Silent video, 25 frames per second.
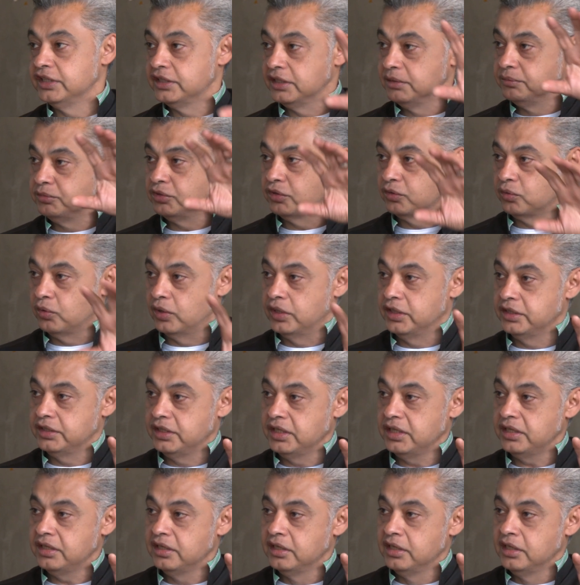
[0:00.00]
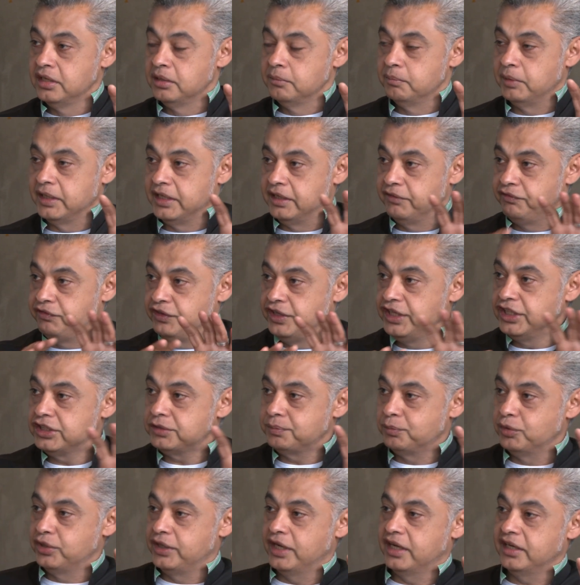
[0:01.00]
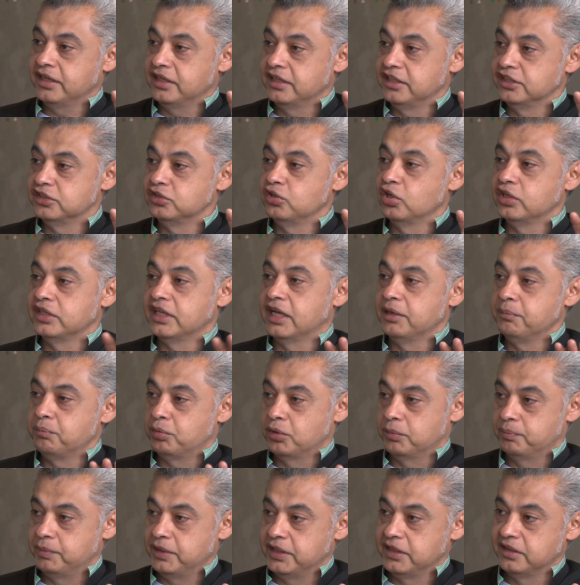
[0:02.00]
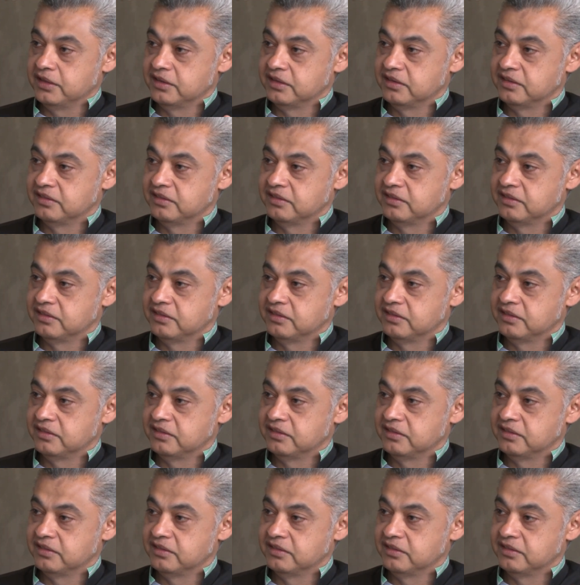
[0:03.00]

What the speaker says: in terms of quality, but the finished product is not done properly.